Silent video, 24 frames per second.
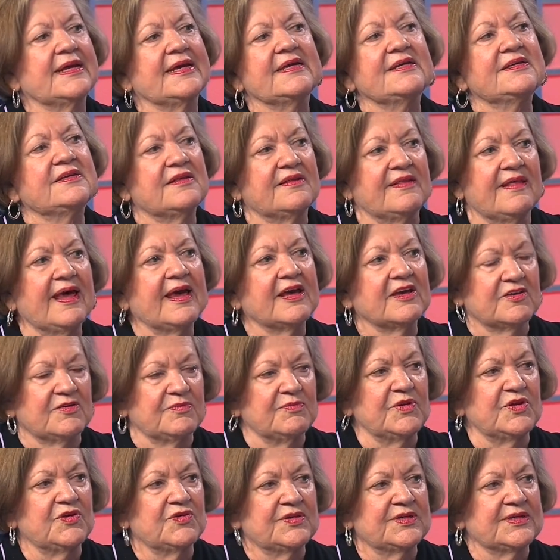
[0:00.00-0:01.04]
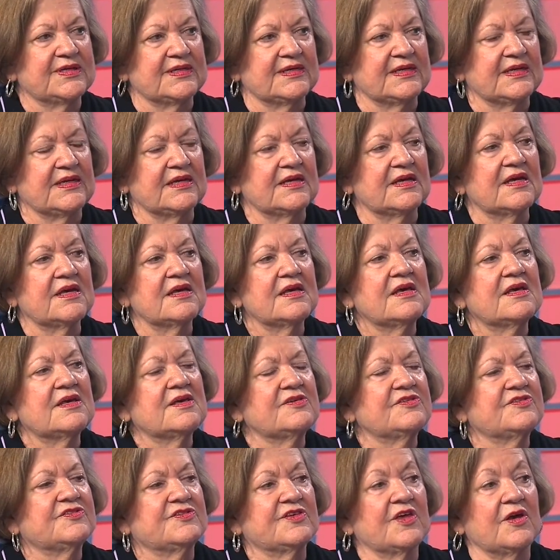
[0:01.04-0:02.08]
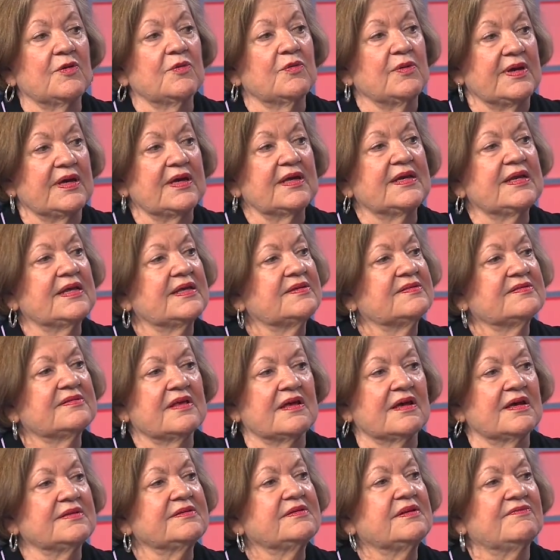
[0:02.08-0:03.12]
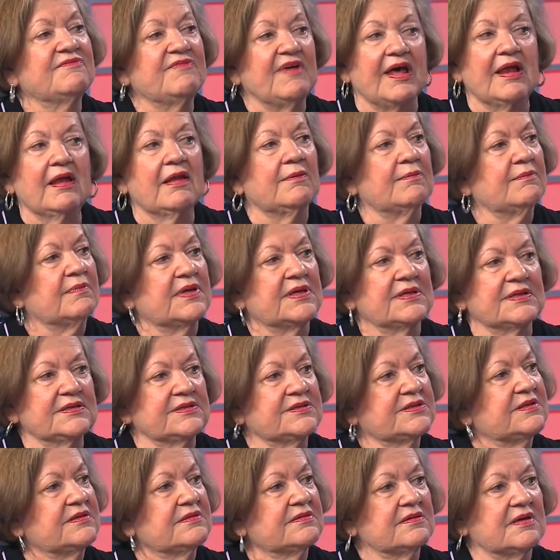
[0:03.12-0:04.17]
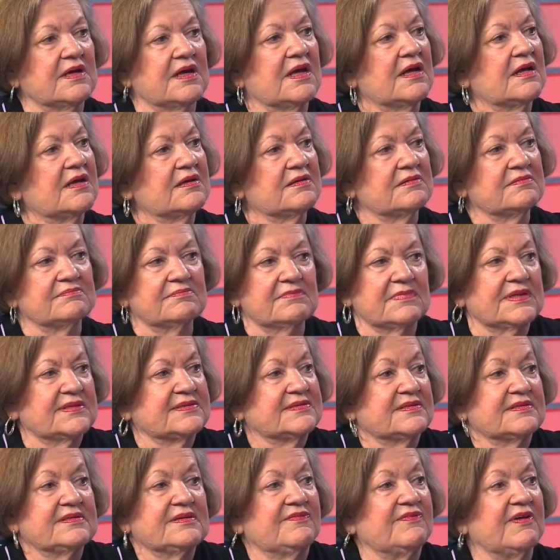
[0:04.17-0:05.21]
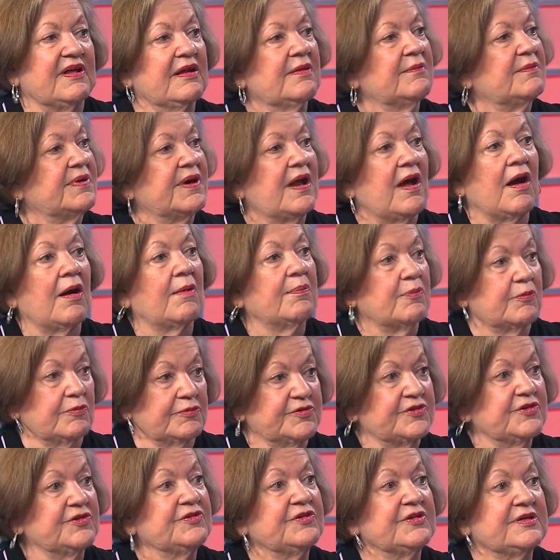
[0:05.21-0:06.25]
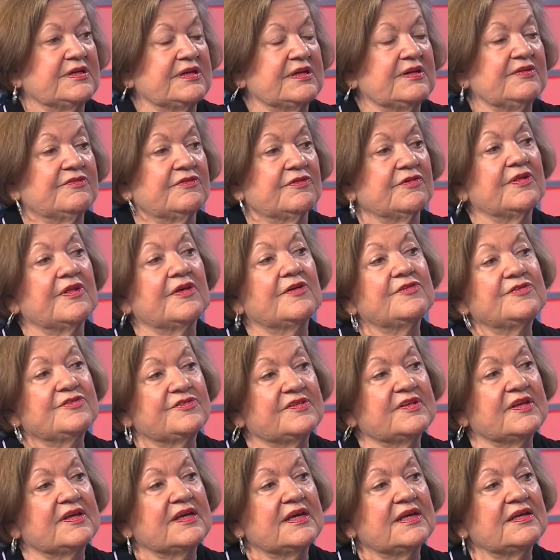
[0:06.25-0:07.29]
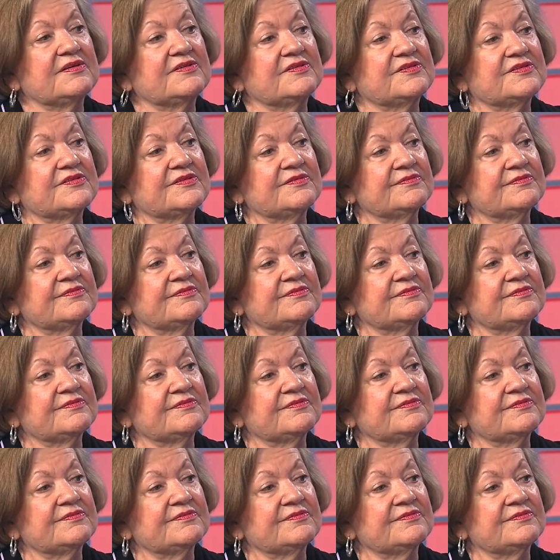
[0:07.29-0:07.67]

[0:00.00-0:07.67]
into that community. So it is a development, it's a development opportunity for those cities.